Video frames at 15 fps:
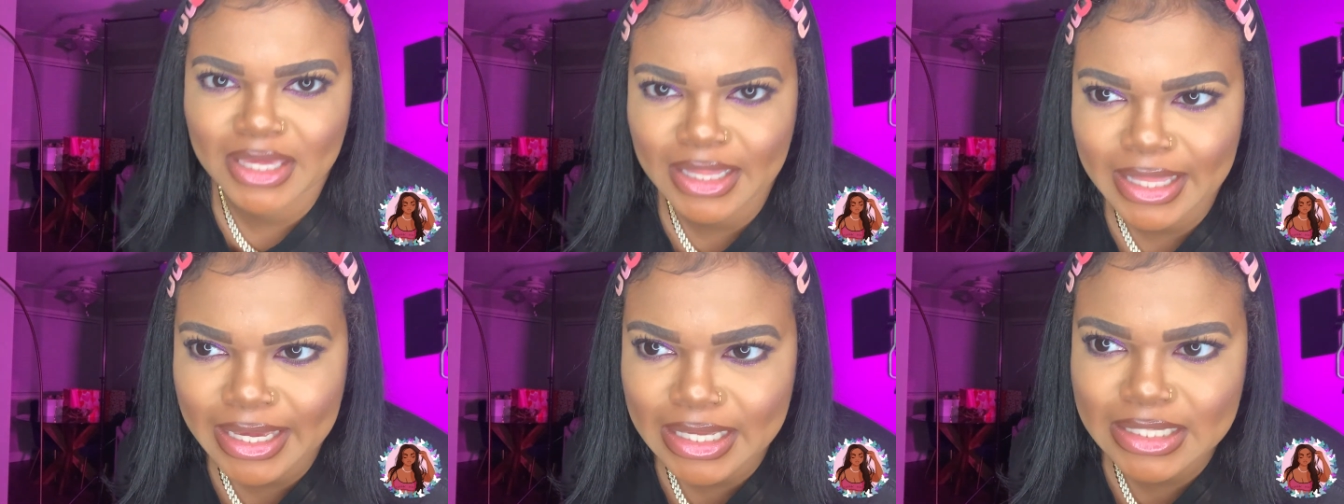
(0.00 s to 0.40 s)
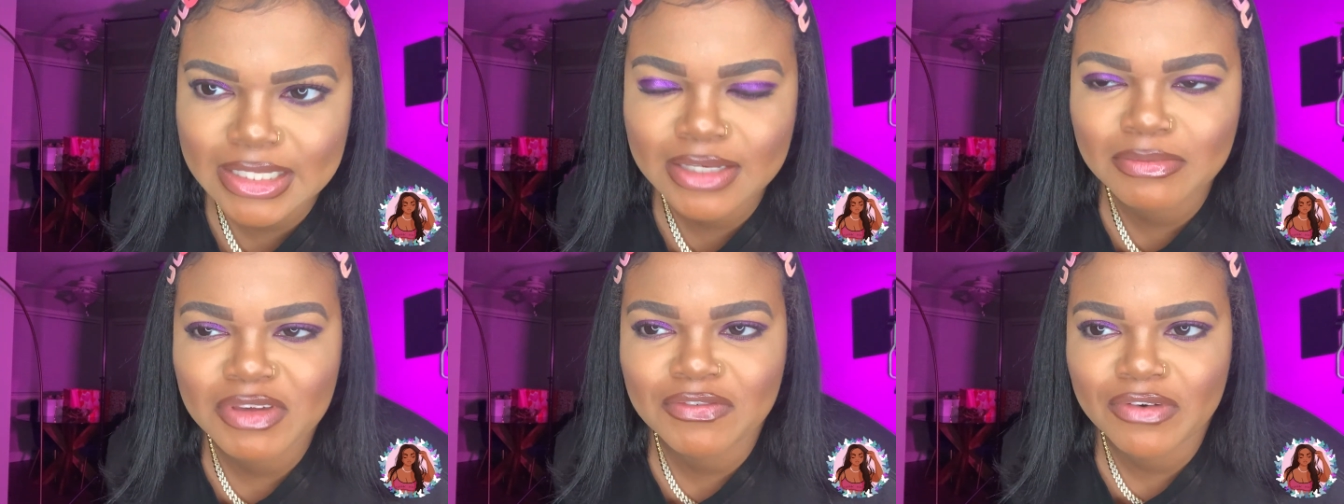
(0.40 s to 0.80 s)
Like it
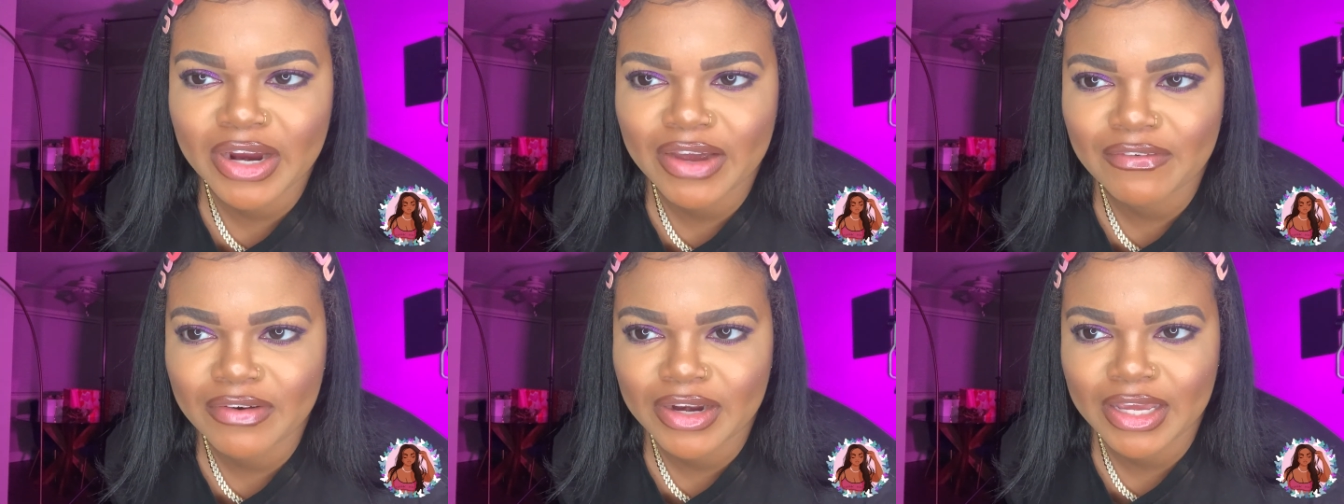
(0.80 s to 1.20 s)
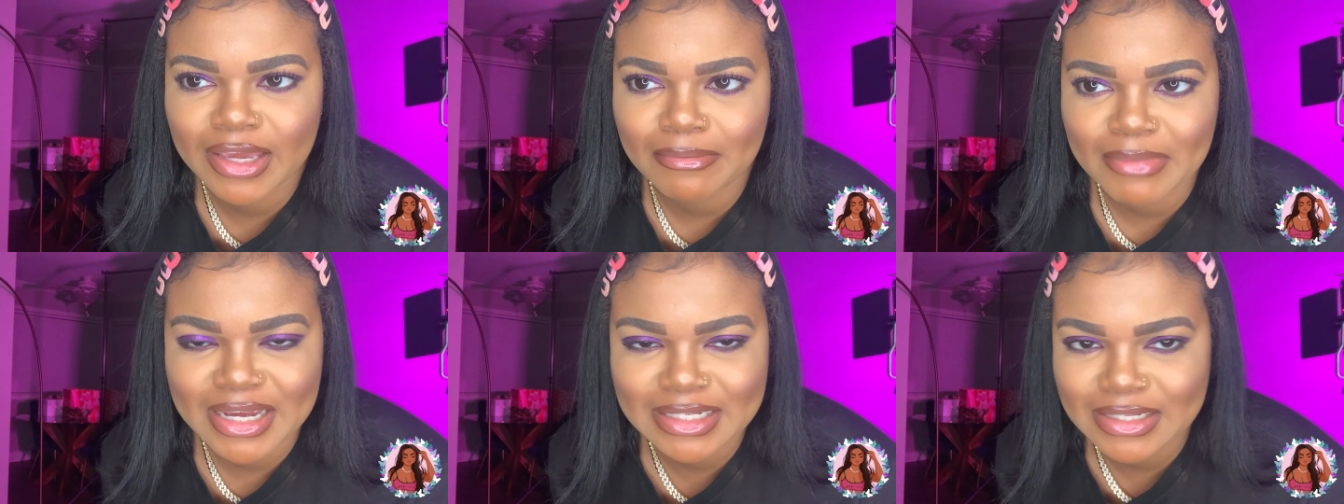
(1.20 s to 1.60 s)
took me forever to get
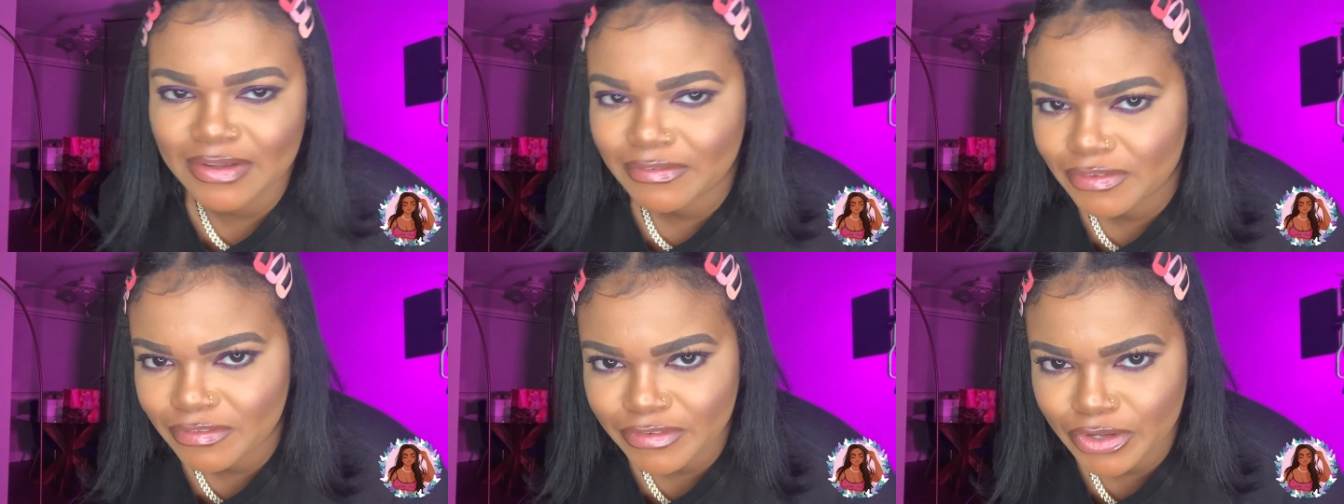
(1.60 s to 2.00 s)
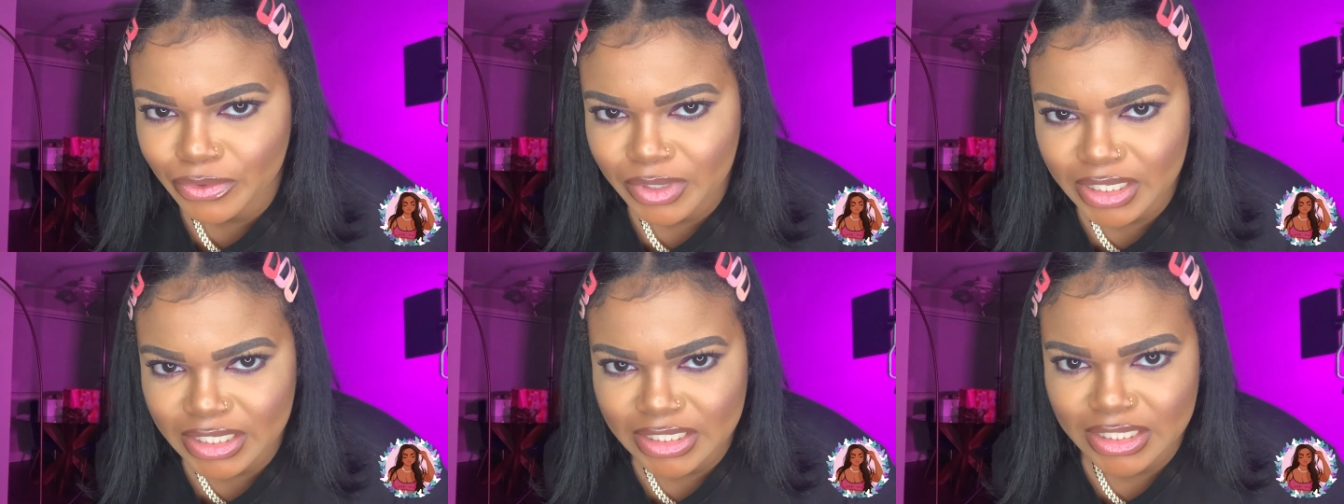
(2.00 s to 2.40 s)
myself in
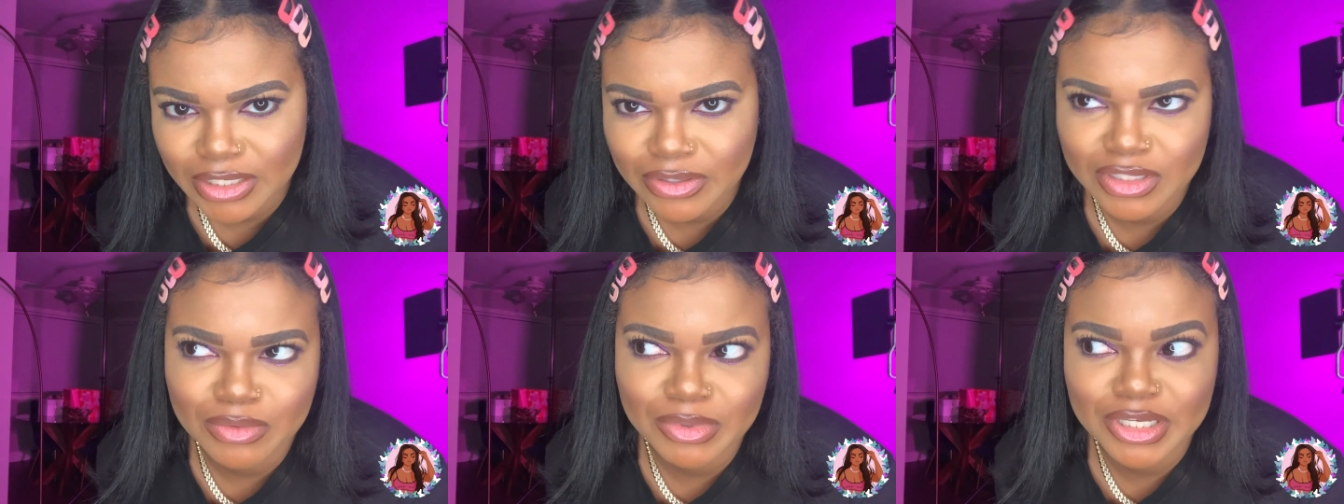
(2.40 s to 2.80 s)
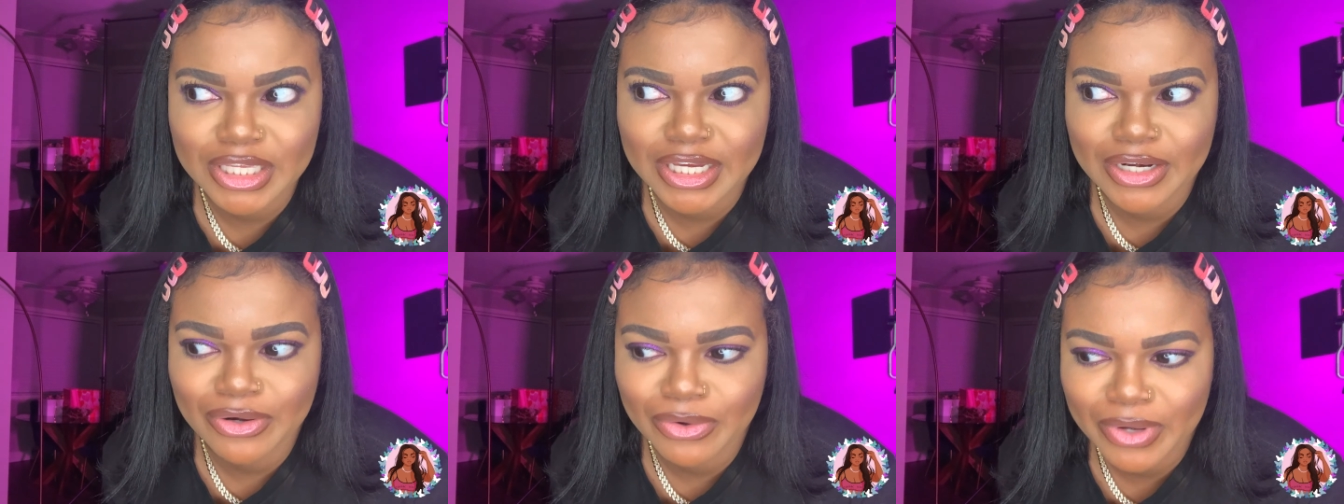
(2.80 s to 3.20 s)
focus, so it's really
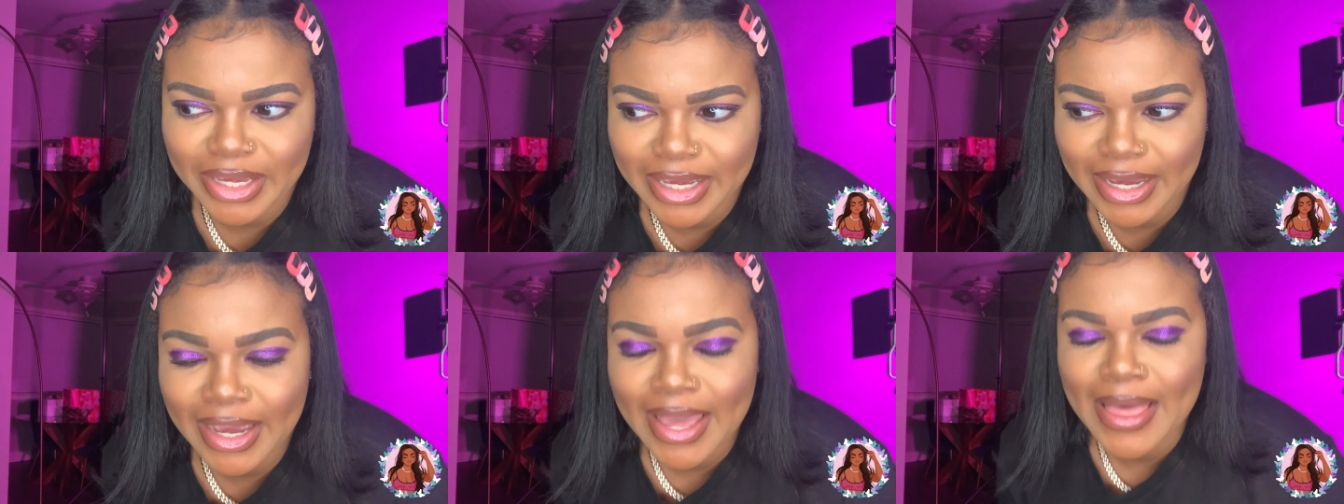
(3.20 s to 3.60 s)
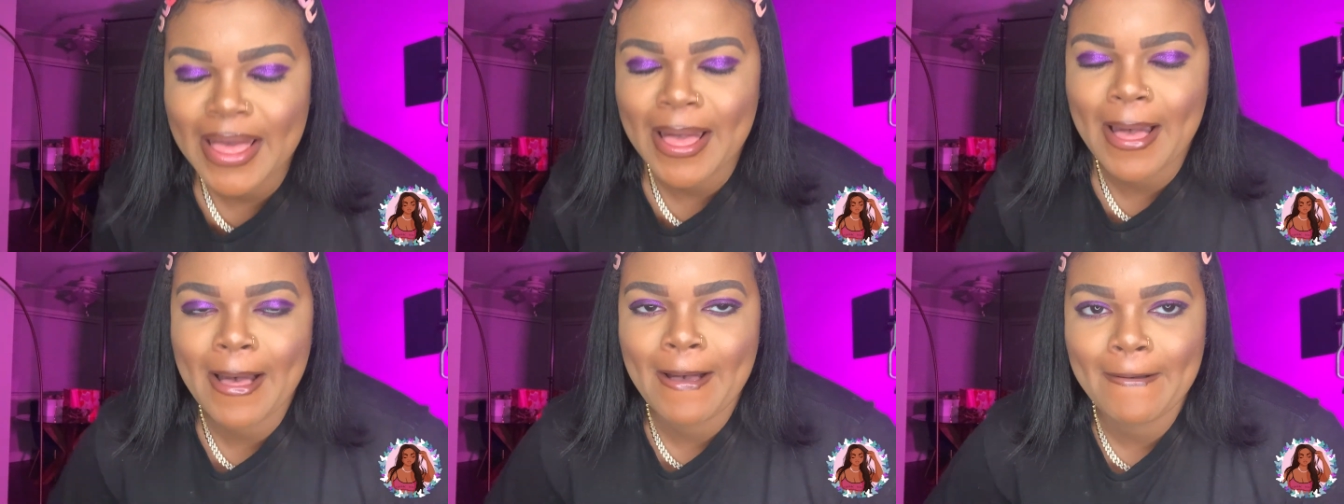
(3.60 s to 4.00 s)
annoying.
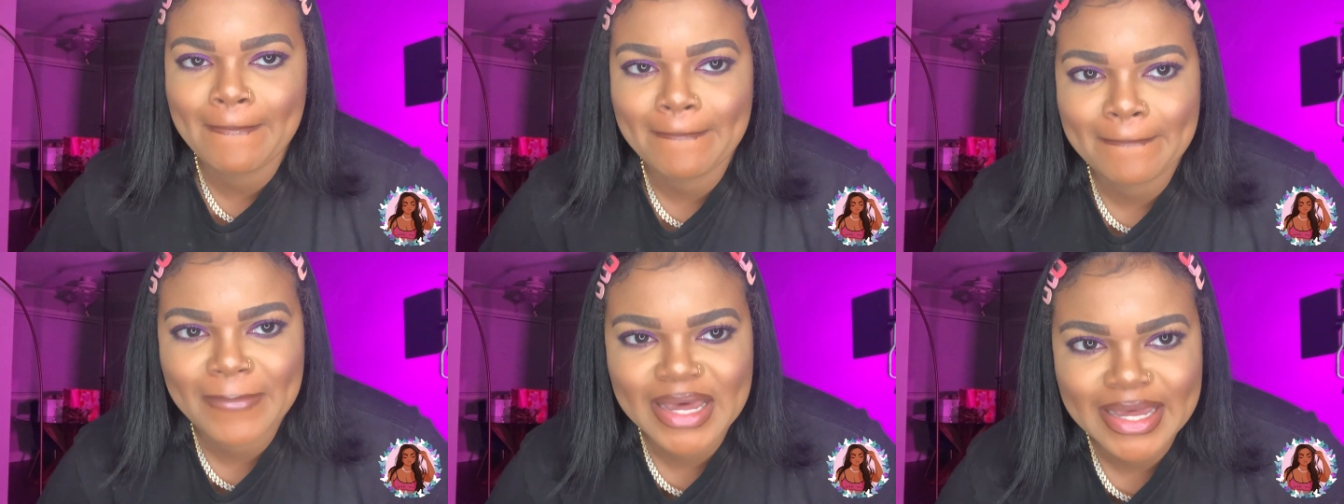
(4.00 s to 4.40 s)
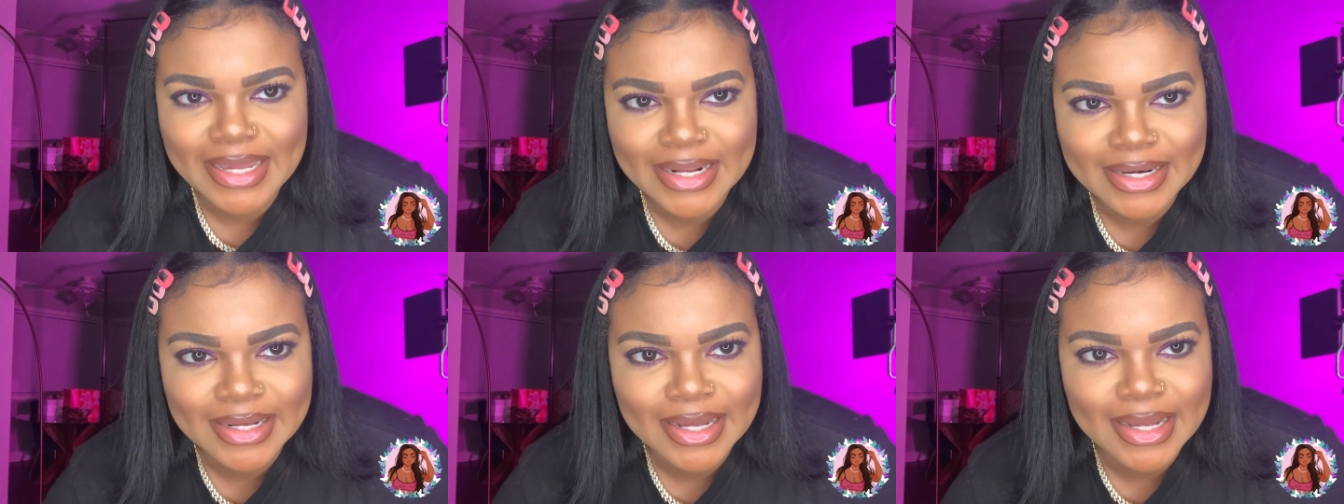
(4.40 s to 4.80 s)

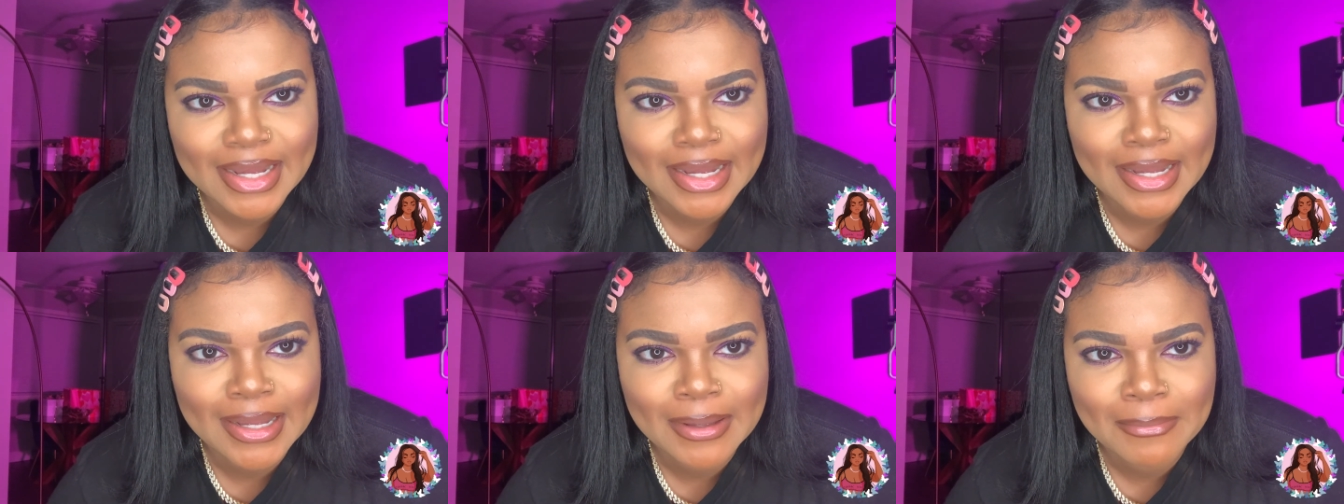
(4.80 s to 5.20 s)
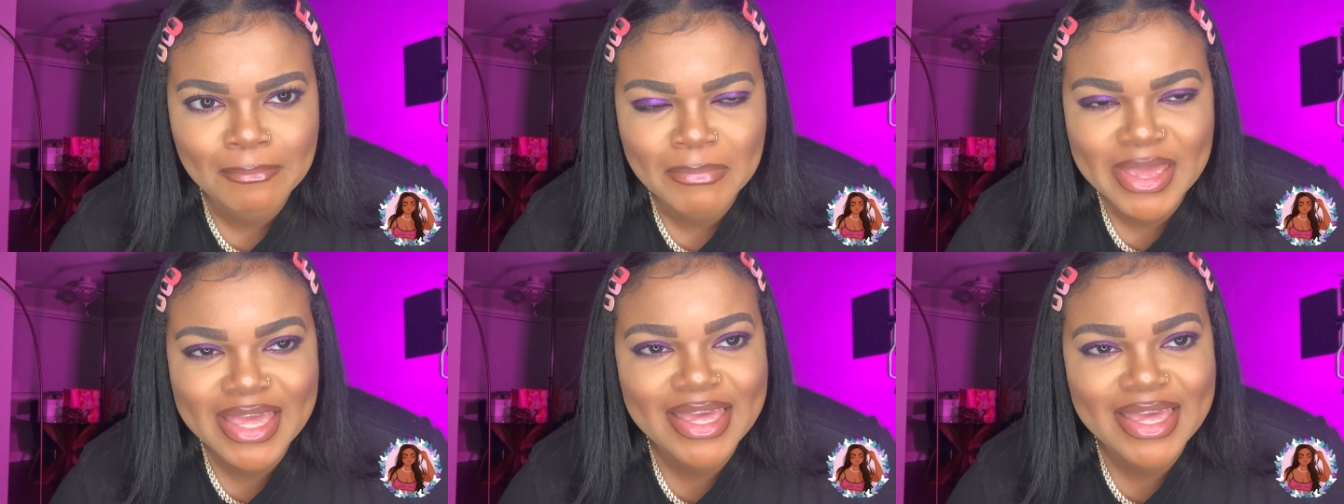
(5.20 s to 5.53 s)
But um,